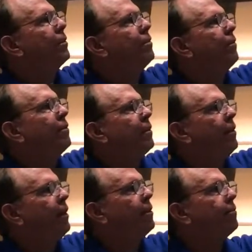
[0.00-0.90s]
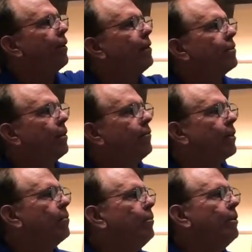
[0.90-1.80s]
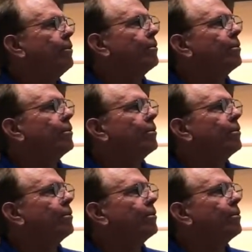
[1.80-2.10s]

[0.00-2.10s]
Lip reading: a neat device called the computer